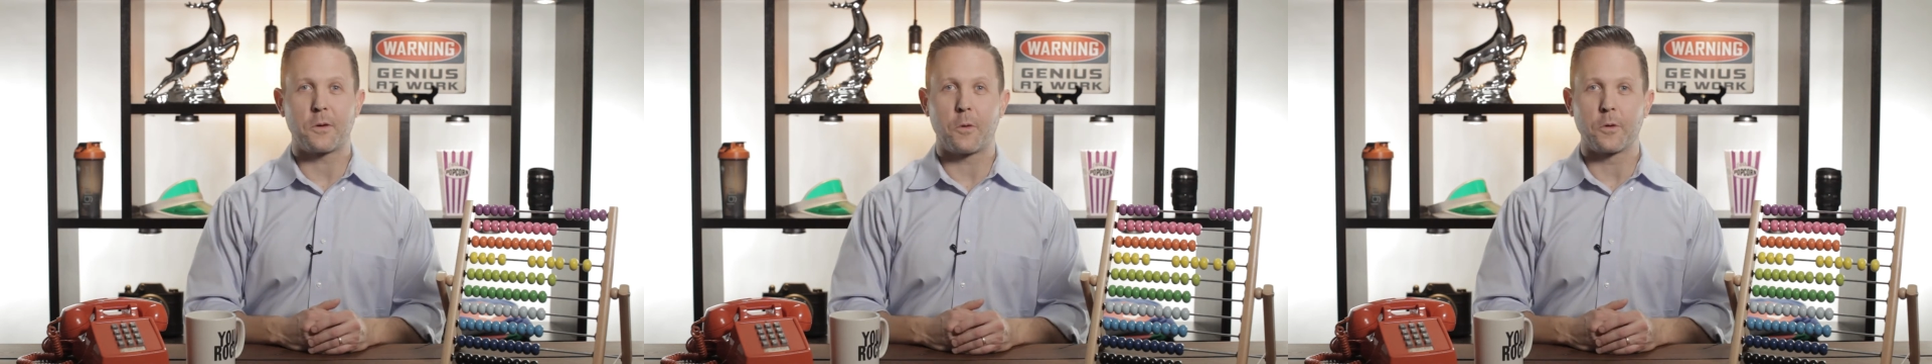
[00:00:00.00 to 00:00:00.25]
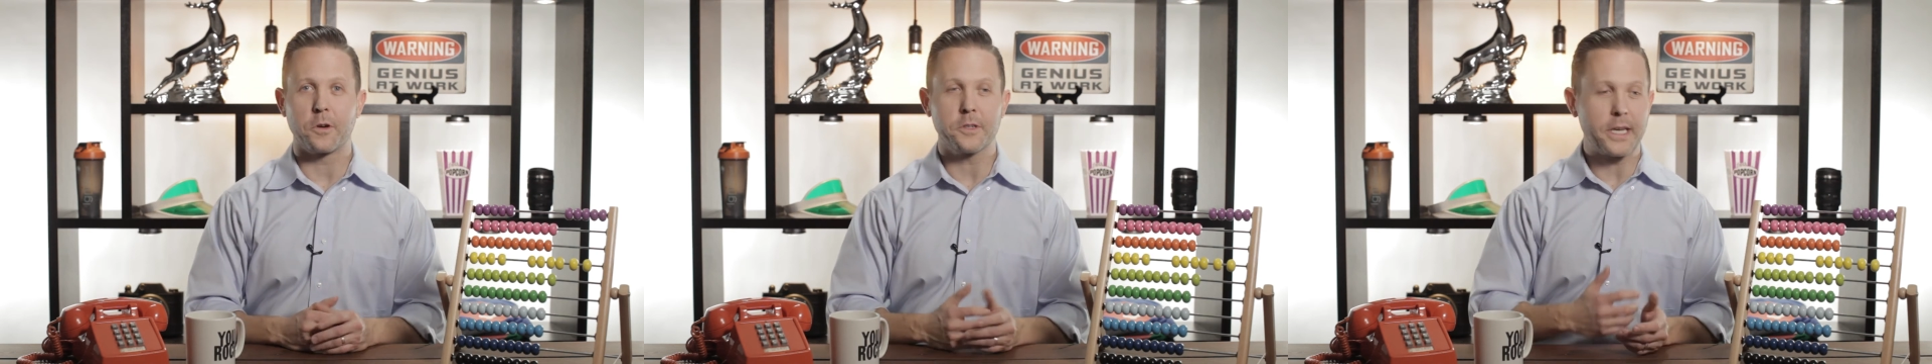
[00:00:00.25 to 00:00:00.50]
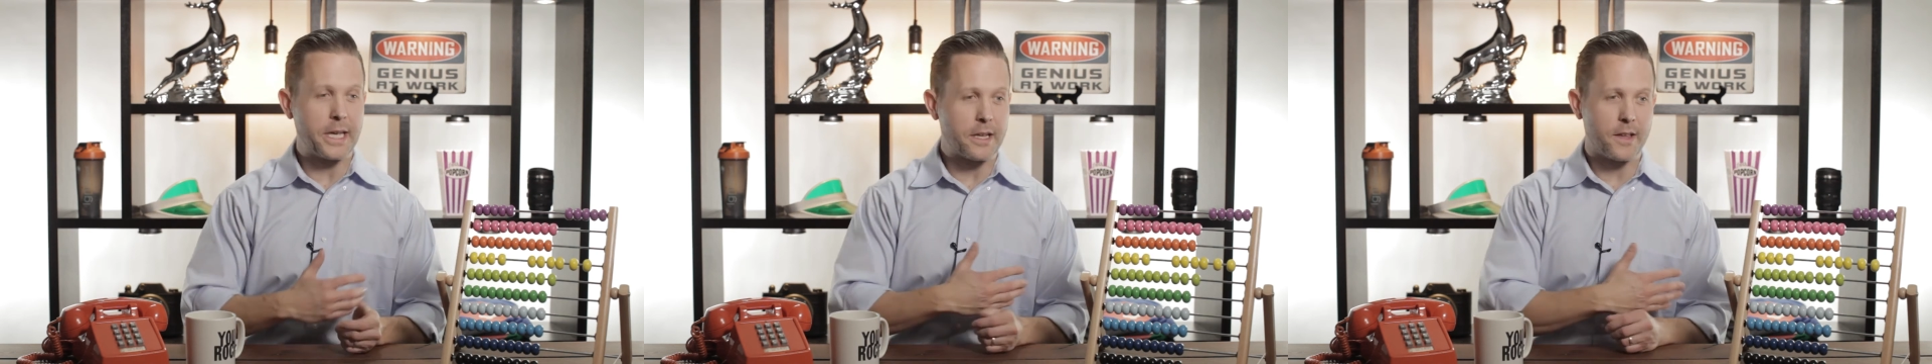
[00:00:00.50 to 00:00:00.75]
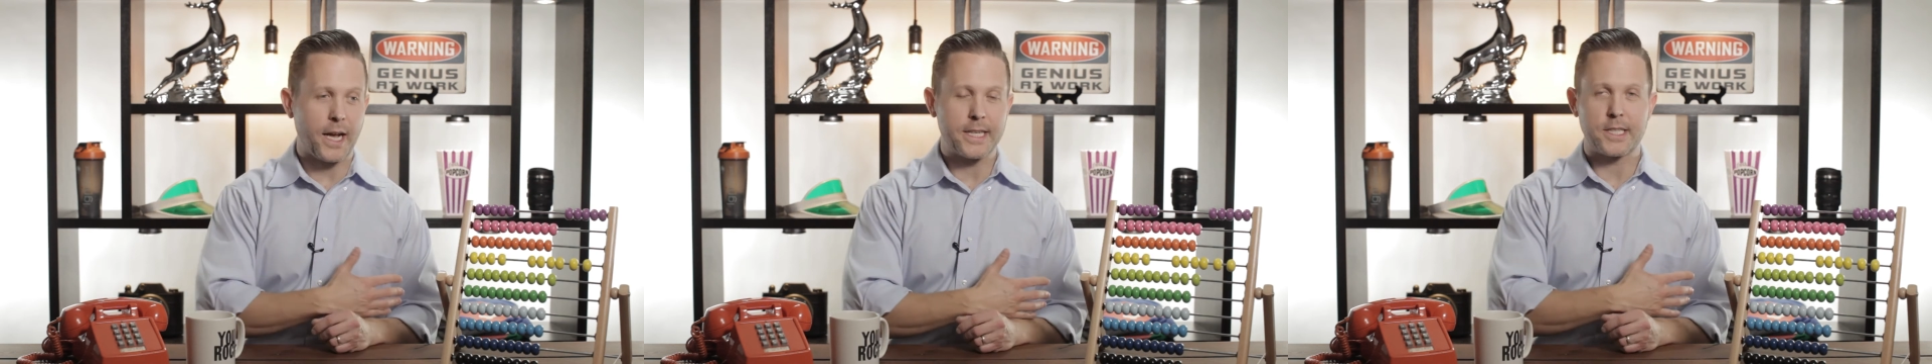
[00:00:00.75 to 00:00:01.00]
or you're taking
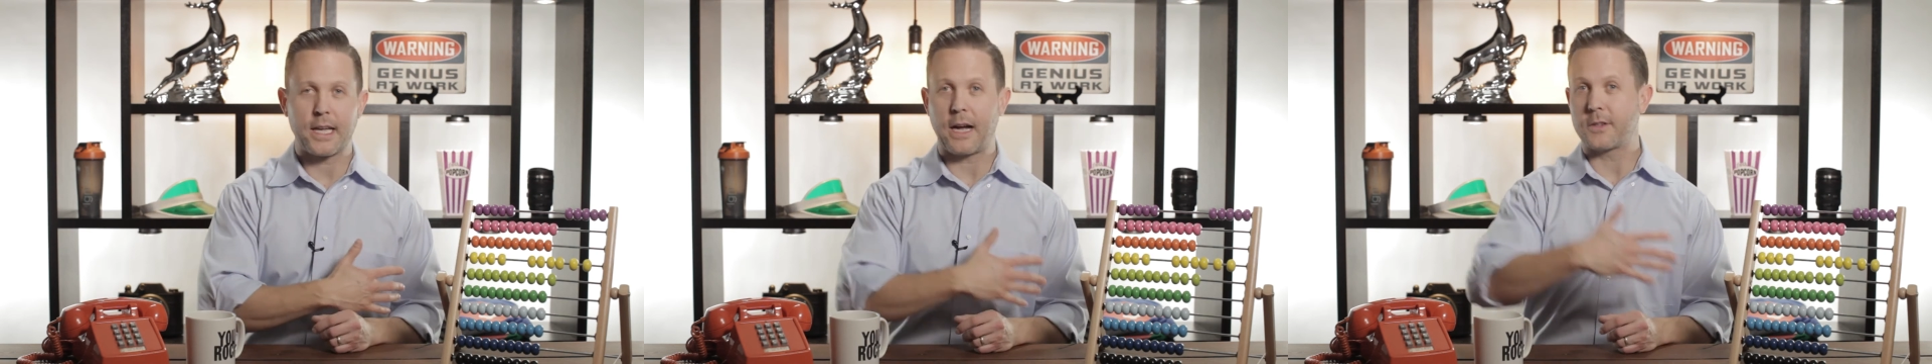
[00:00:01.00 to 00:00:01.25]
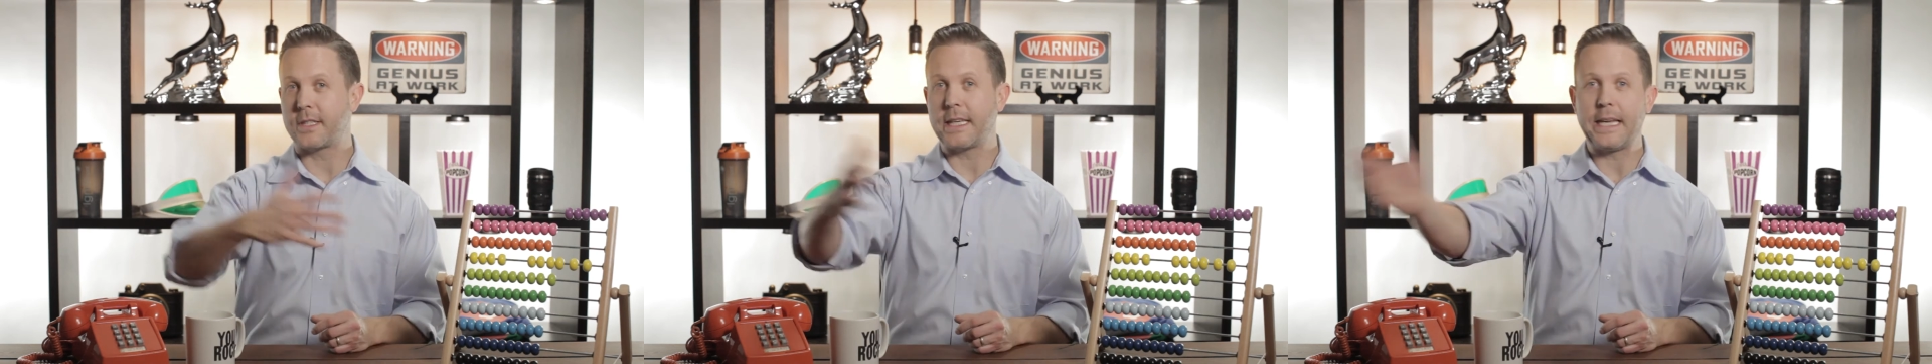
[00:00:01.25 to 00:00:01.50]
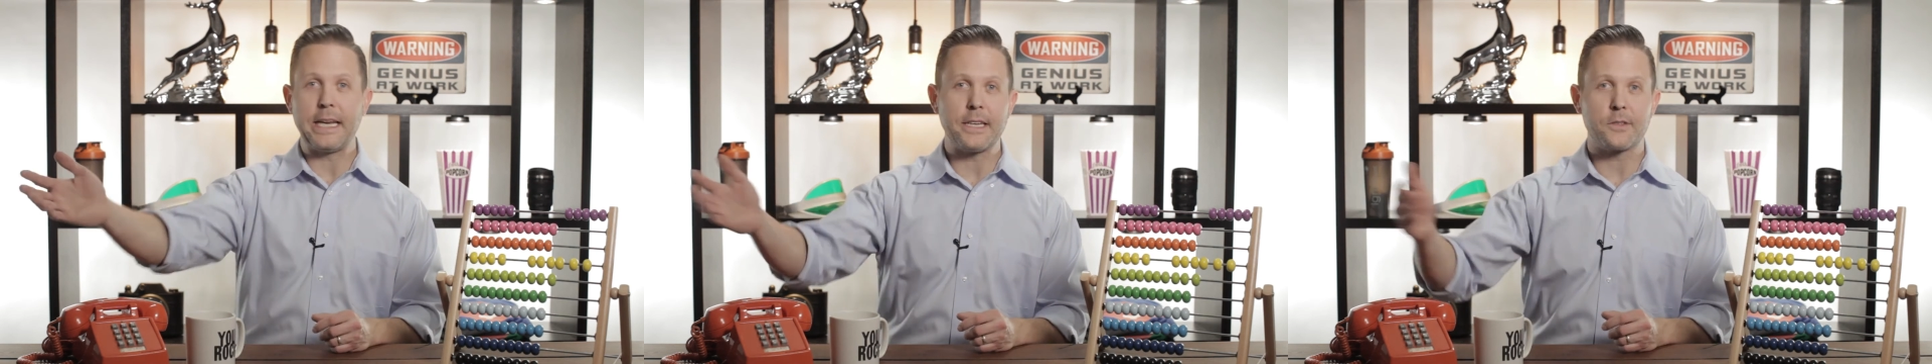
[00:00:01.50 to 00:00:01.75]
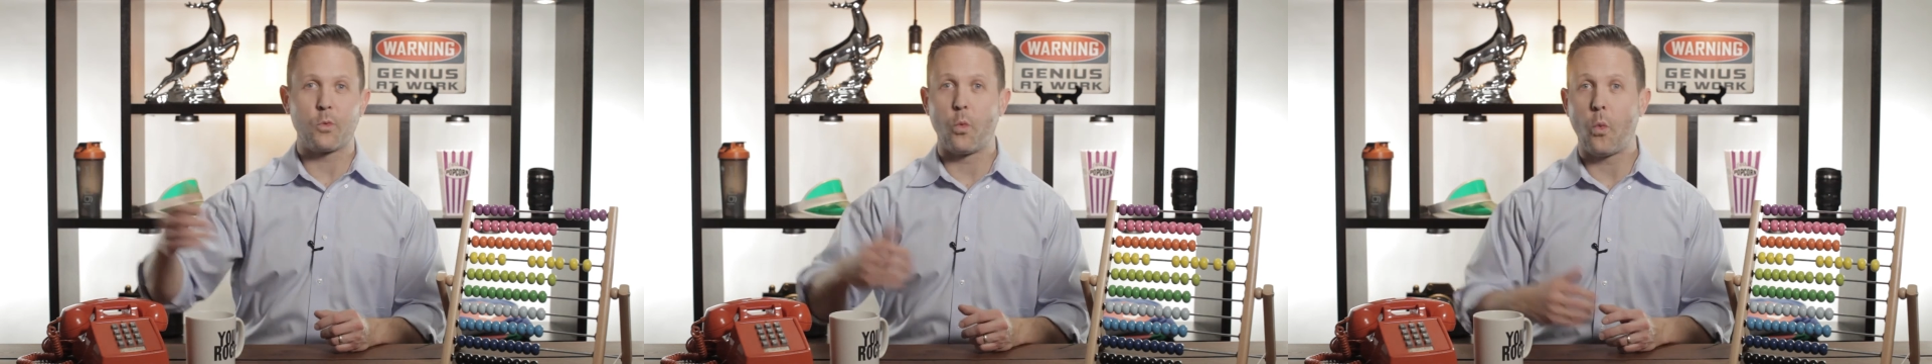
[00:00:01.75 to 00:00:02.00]
clients out to
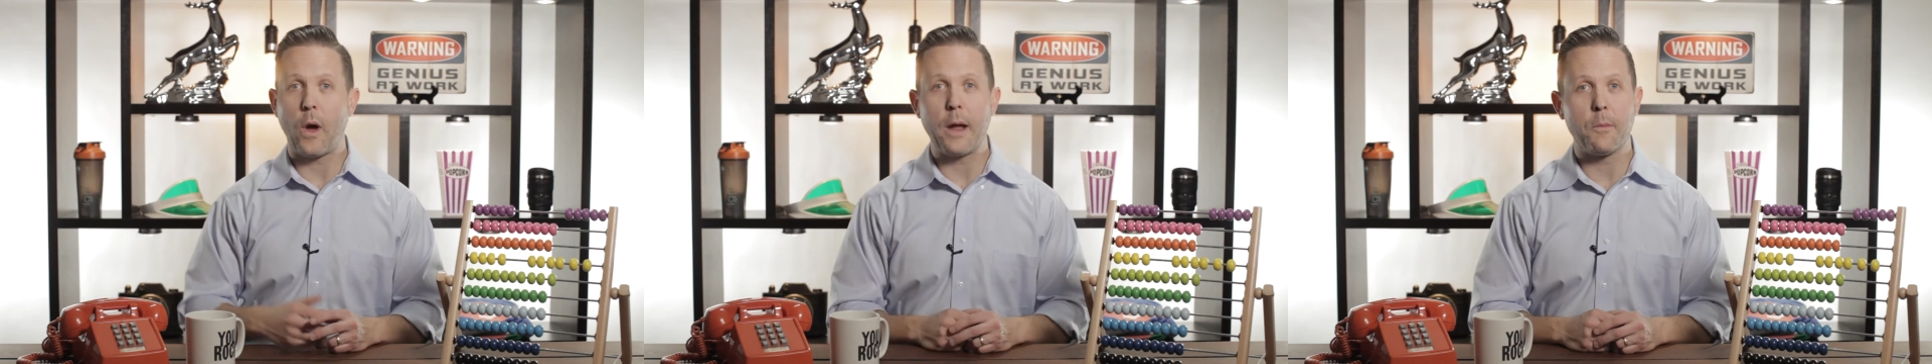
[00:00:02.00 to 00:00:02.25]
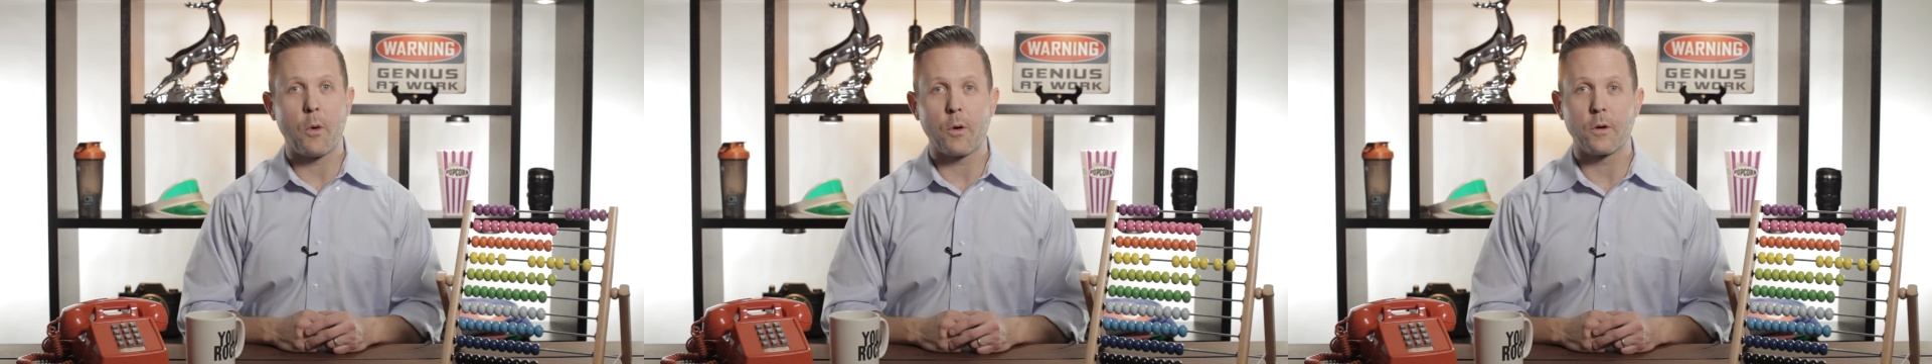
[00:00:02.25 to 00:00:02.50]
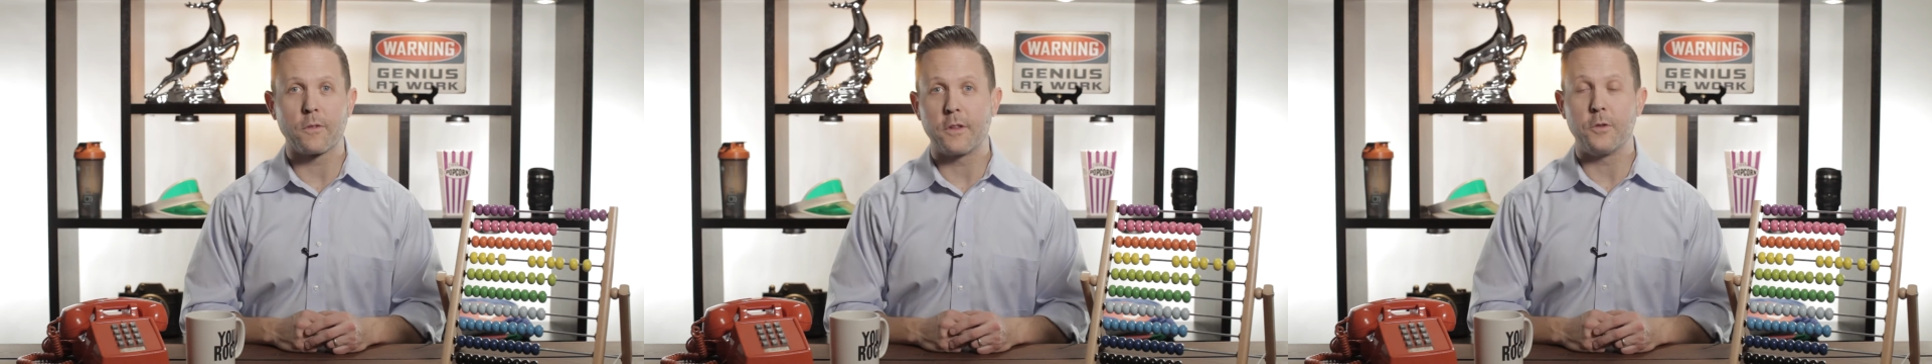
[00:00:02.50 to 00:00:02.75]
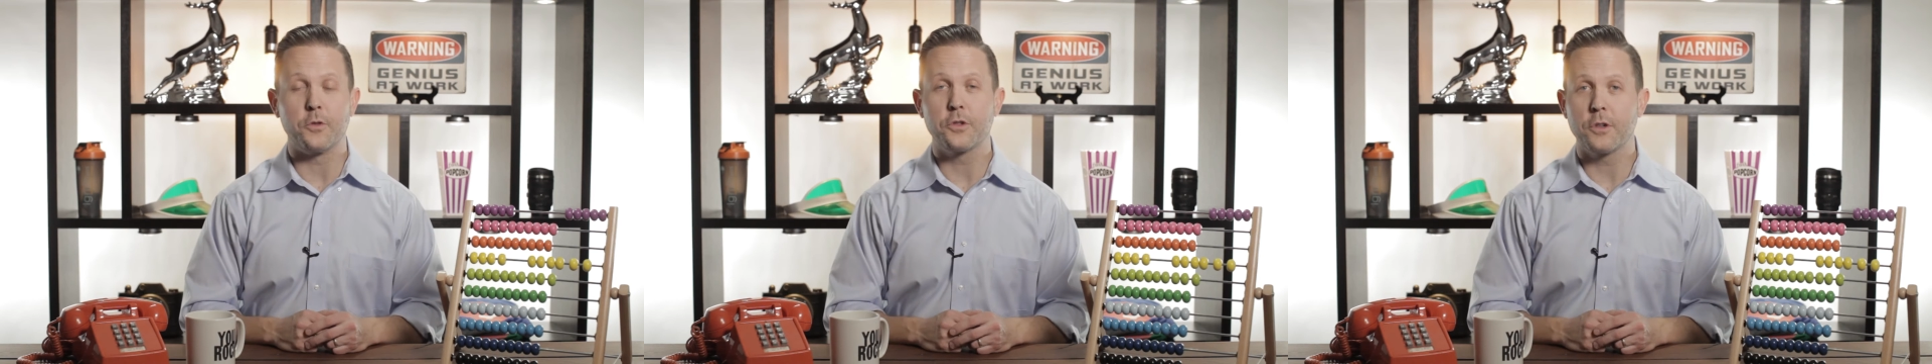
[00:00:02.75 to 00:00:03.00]
eat way more
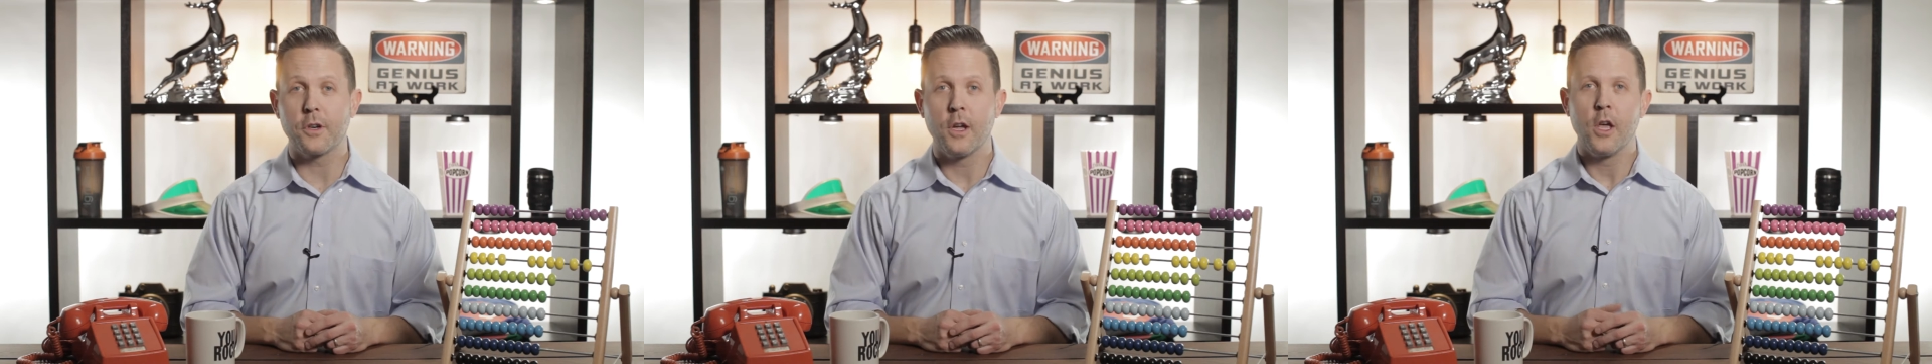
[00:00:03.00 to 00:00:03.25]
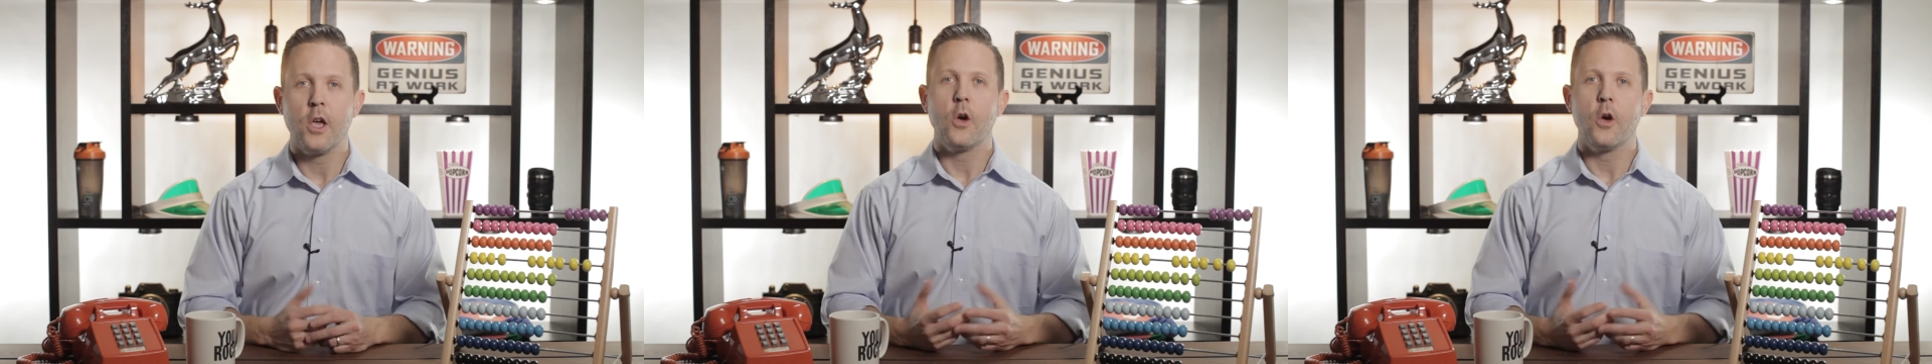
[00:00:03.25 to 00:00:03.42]
than you should.